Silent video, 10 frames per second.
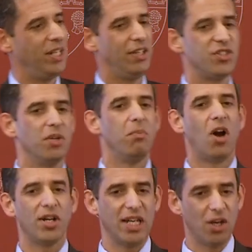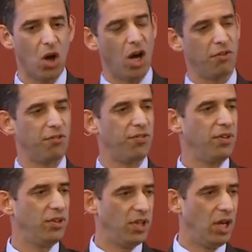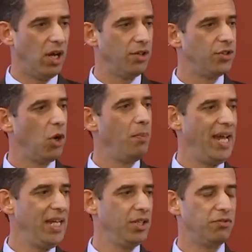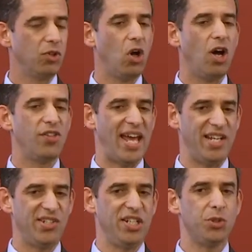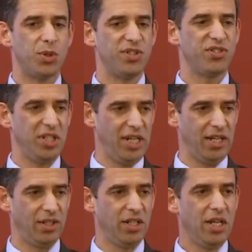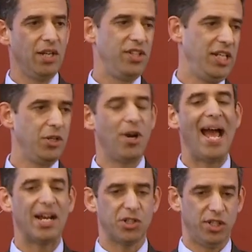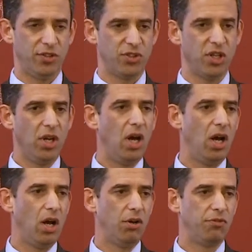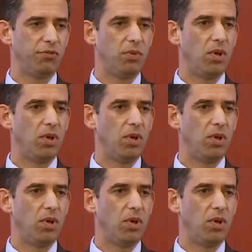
is marking off the domain of law that is interested in the interactions of